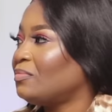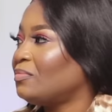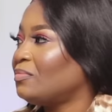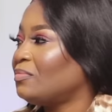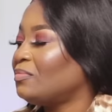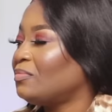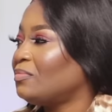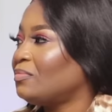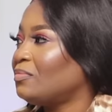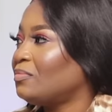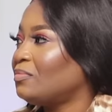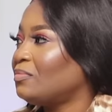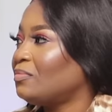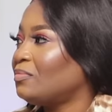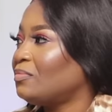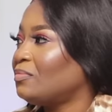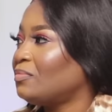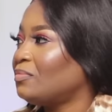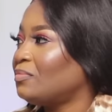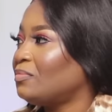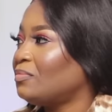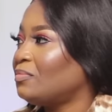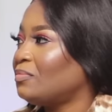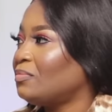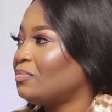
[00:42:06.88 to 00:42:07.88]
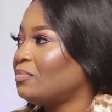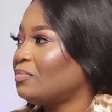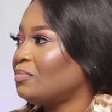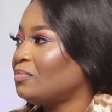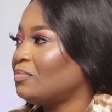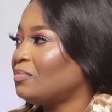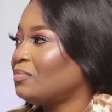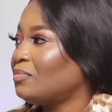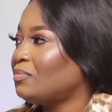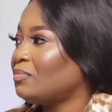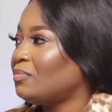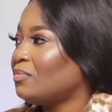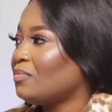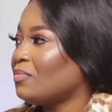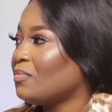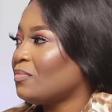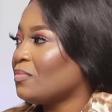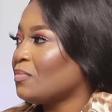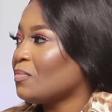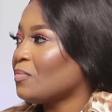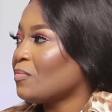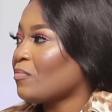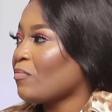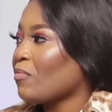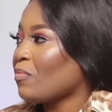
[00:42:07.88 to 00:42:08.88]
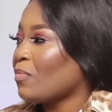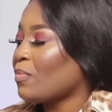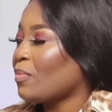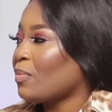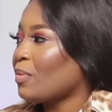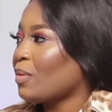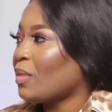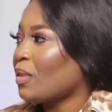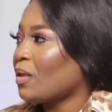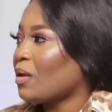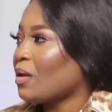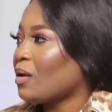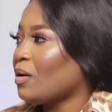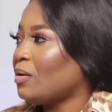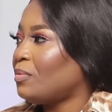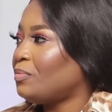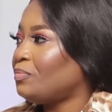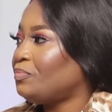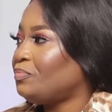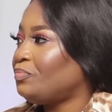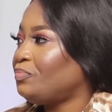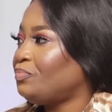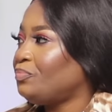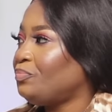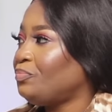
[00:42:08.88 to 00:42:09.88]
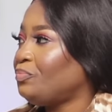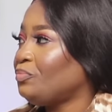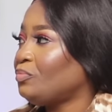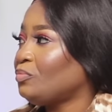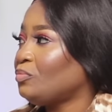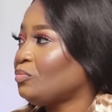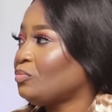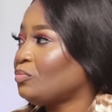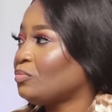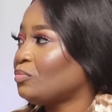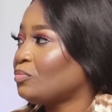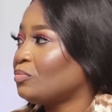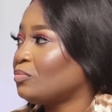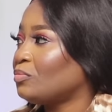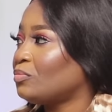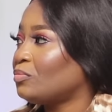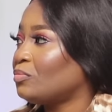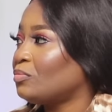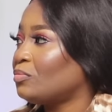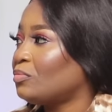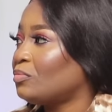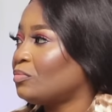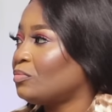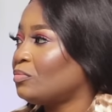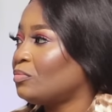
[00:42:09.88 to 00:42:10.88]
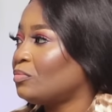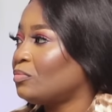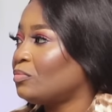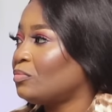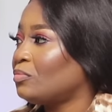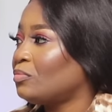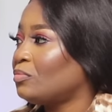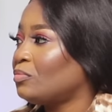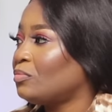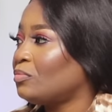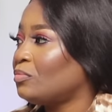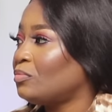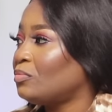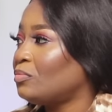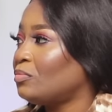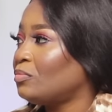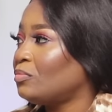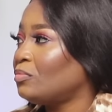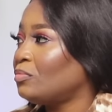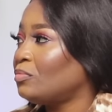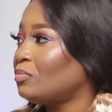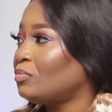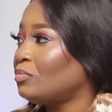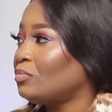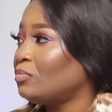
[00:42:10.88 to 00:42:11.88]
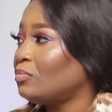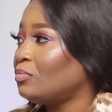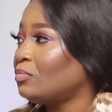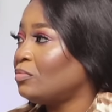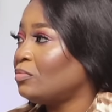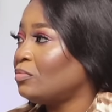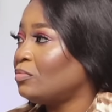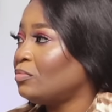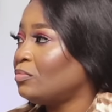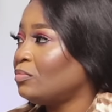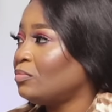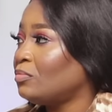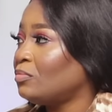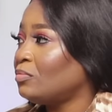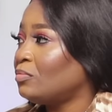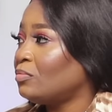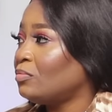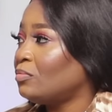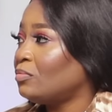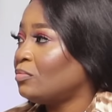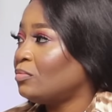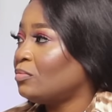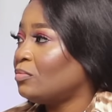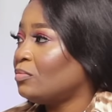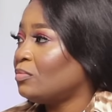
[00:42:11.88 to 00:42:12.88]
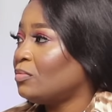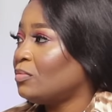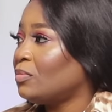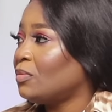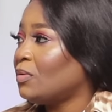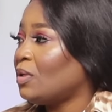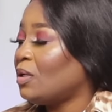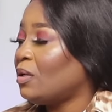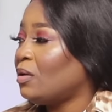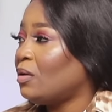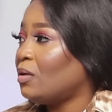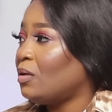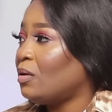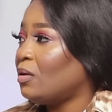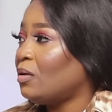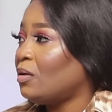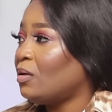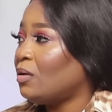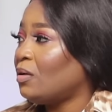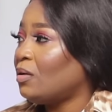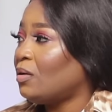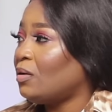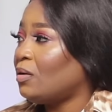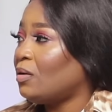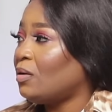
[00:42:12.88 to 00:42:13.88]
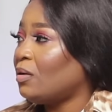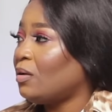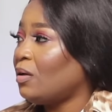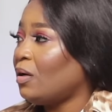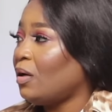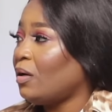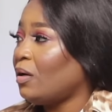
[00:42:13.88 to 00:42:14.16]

(silent)